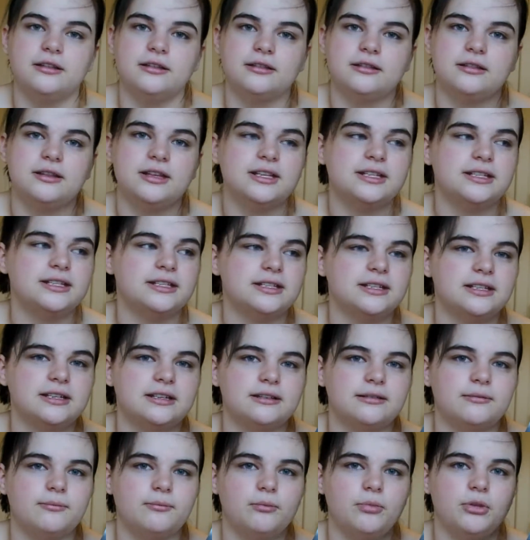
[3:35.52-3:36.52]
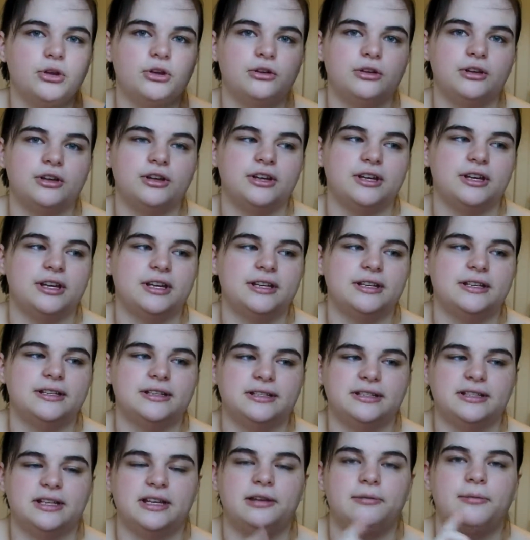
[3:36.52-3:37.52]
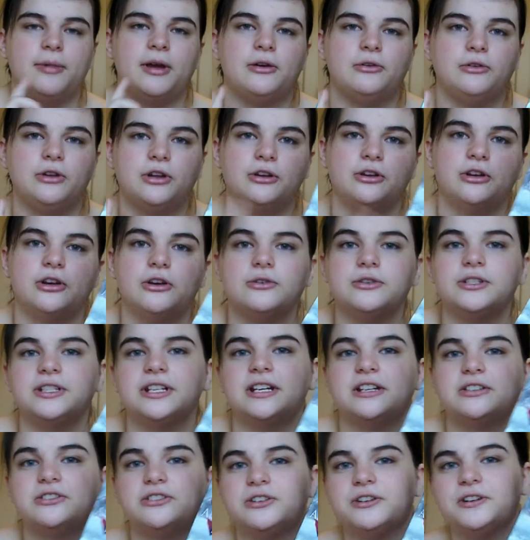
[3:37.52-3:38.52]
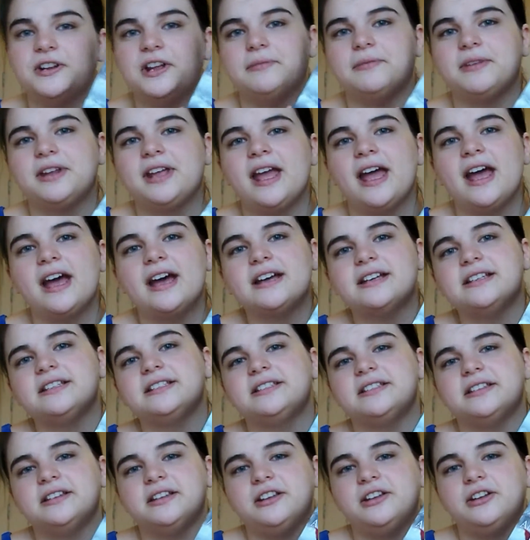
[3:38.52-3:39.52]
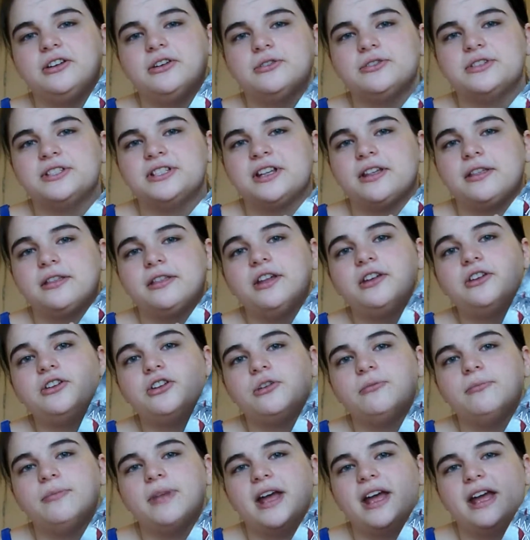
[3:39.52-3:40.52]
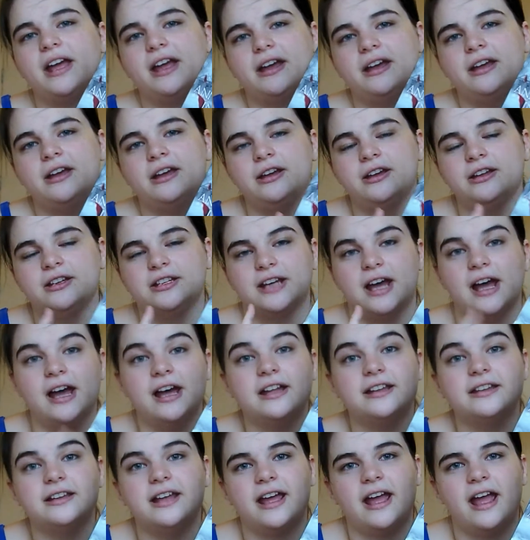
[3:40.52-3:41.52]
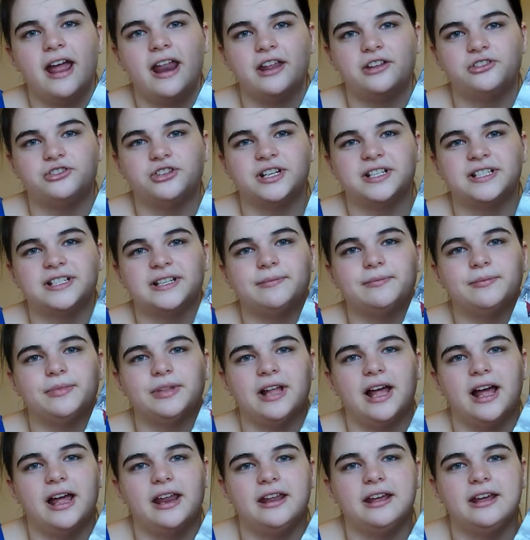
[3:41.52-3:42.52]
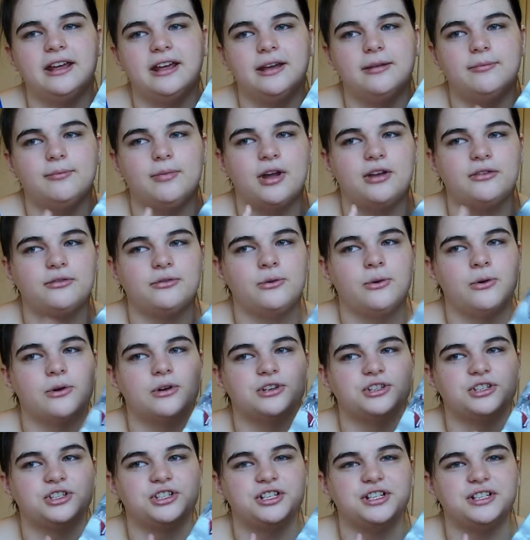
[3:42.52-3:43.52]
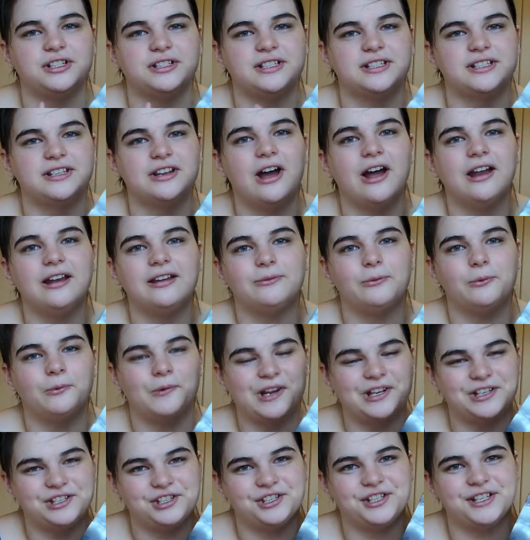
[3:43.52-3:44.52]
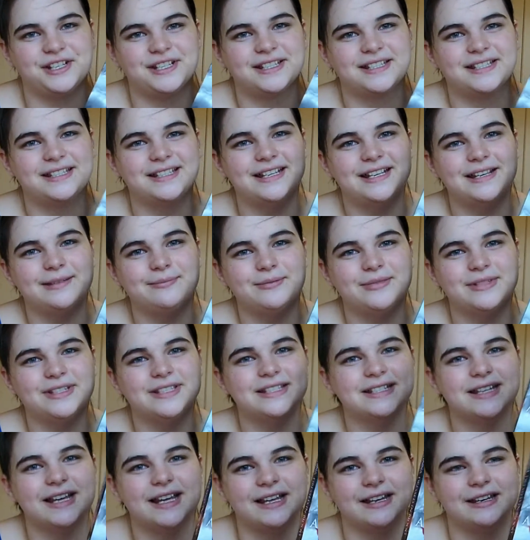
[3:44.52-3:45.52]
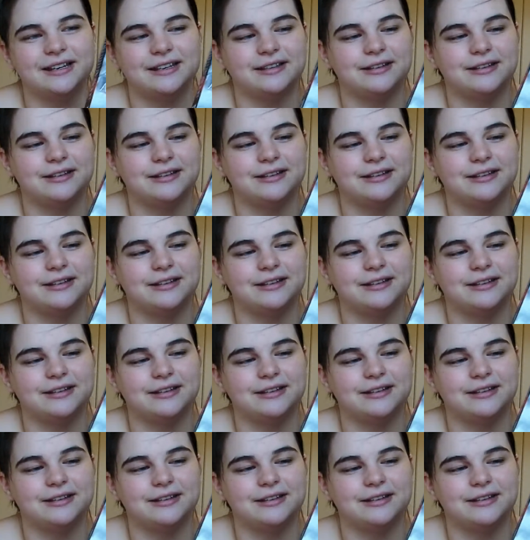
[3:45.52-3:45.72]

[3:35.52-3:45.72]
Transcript: This book is about a ghost hunter named Cas, and he goes to Thunder Bay to hunt Anna Dressed in Blood, but of course, she's not what she seems, and